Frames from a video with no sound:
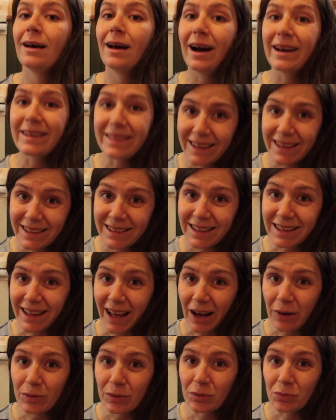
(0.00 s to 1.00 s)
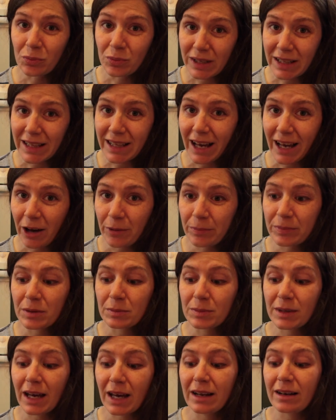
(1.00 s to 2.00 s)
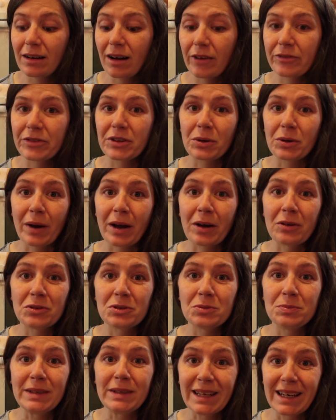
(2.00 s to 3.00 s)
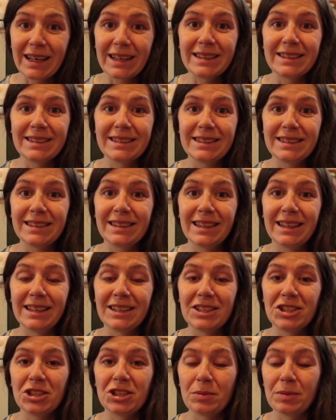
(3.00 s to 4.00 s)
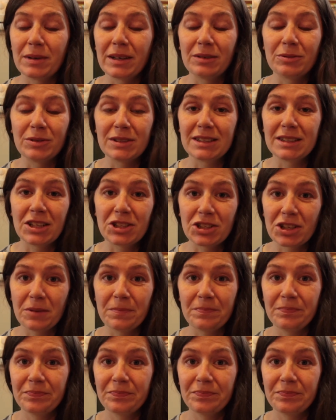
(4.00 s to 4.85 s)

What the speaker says: I think that would really help them get off the ground because the shipping was such a